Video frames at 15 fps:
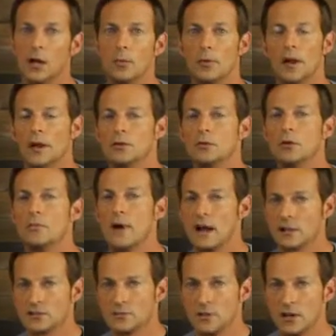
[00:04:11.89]
but how you can
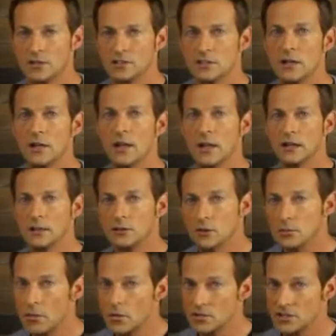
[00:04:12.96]
maximize it and get the
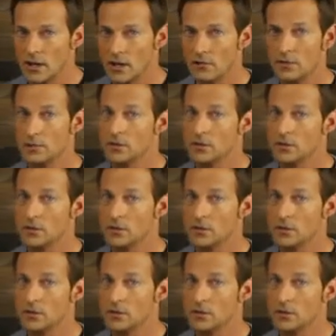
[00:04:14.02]
most out of it,